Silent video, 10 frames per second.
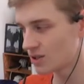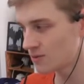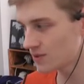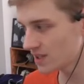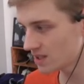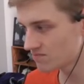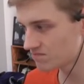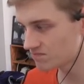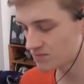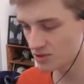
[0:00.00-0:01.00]
Hopefully.
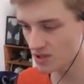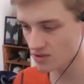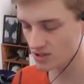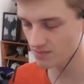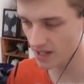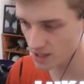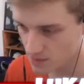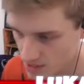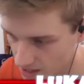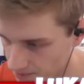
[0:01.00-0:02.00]
Who knows? I
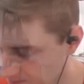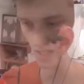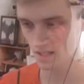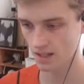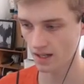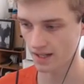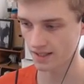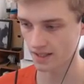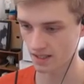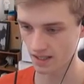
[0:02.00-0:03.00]
guess we'll see.
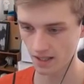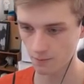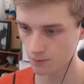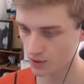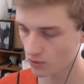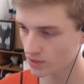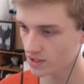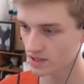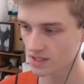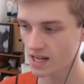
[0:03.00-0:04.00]
Alright, yeah, again, we're
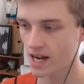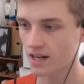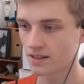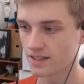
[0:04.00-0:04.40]
only going to attack